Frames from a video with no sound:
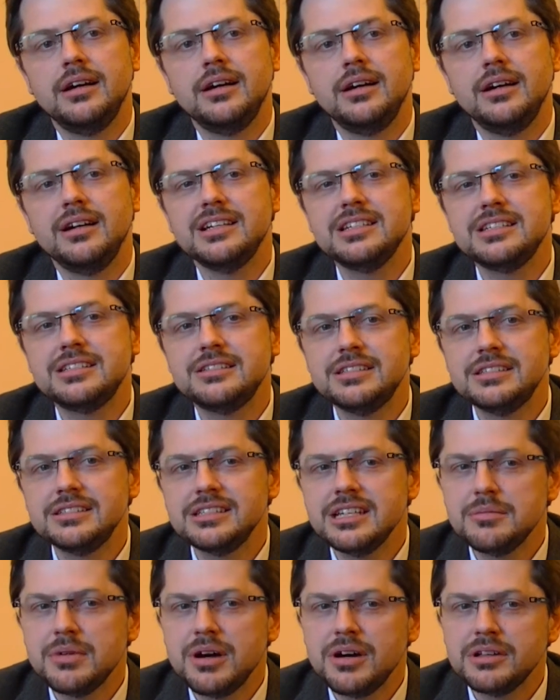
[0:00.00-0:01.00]

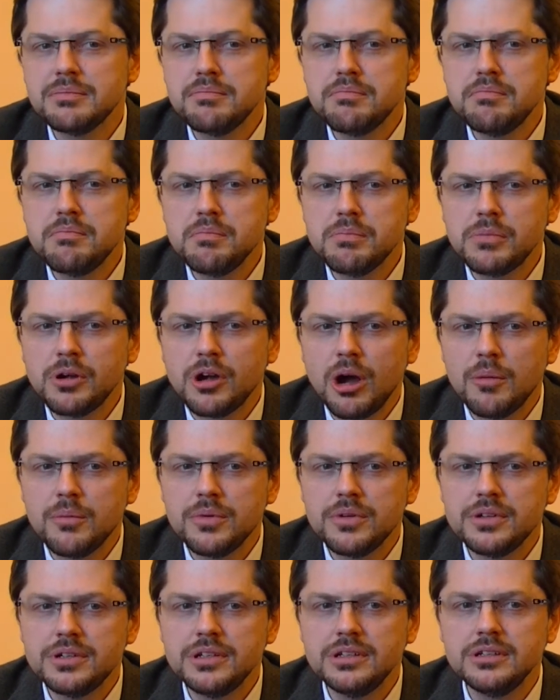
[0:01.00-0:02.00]
As about
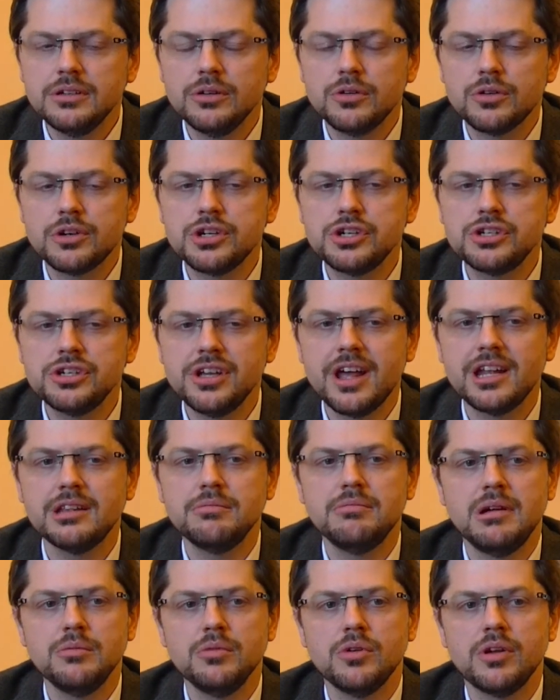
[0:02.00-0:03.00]
common or
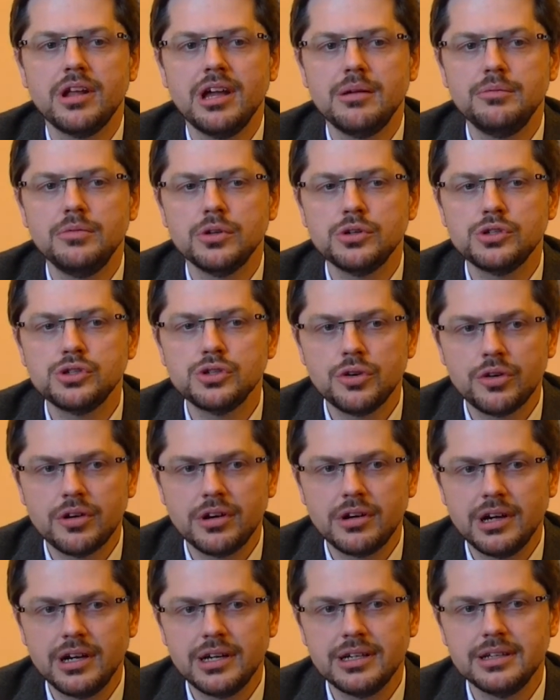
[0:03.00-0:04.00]
shared memory, I'm not
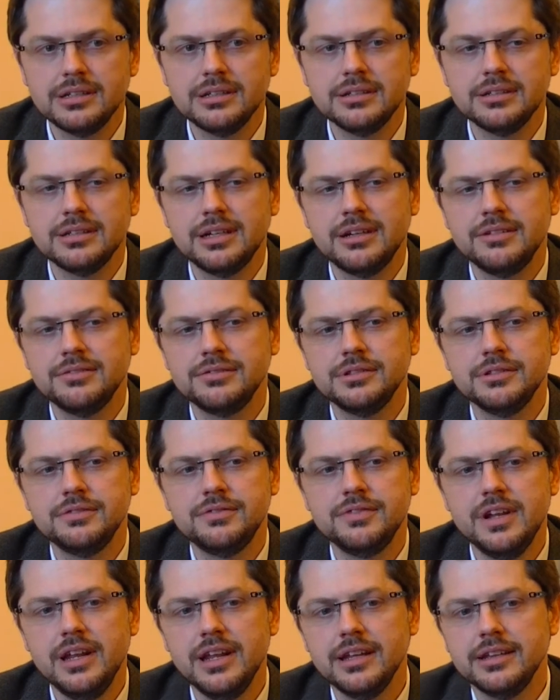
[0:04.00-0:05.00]
sure. I have the
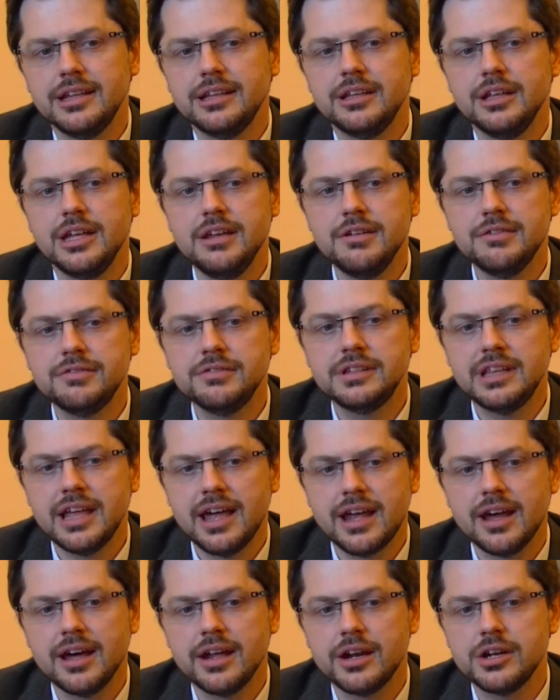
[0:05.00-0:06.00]
feeling that if
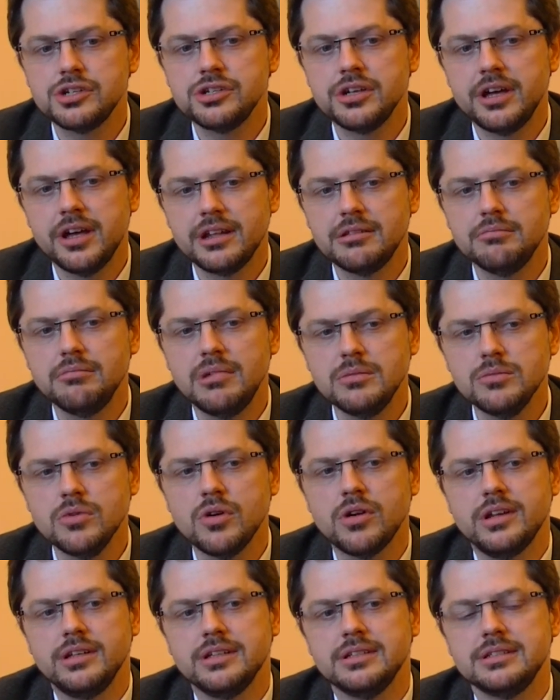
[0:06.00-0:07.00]
there are shared
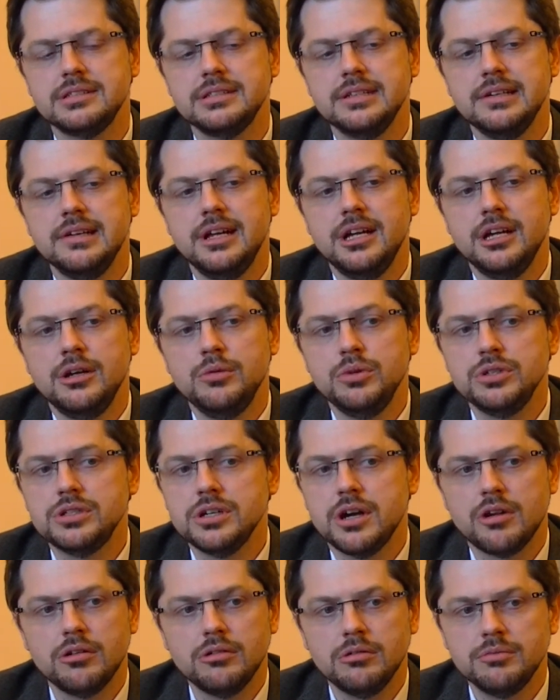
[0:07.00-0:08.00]
memories, which
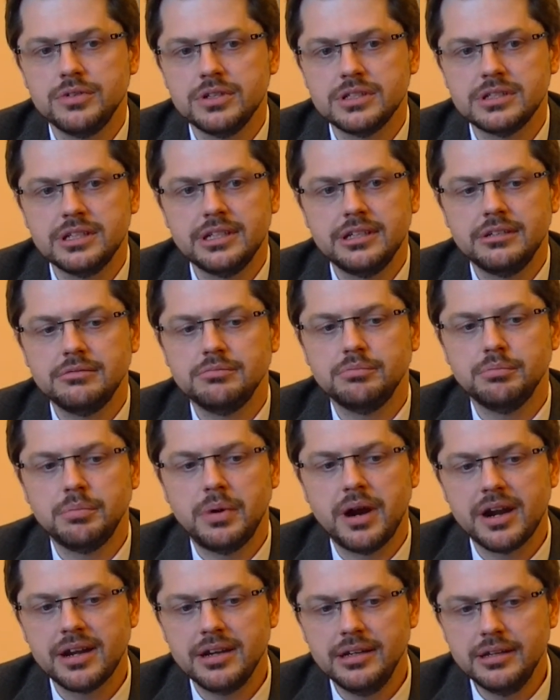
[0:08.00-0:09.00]
are obviously
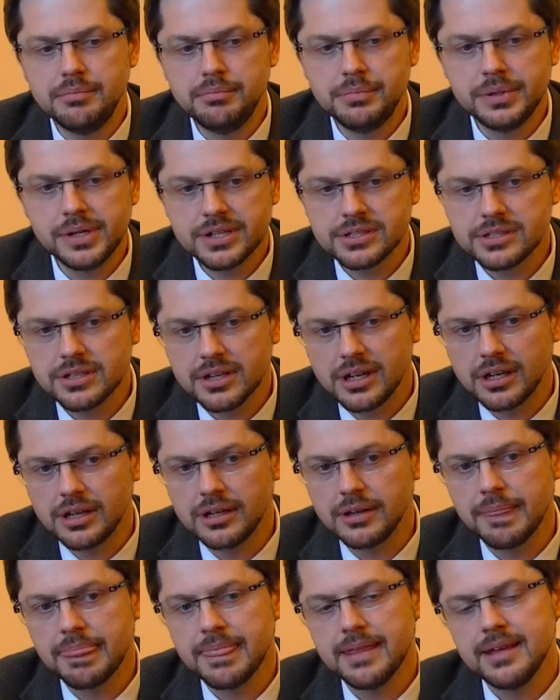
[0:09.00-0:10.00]
partly personal,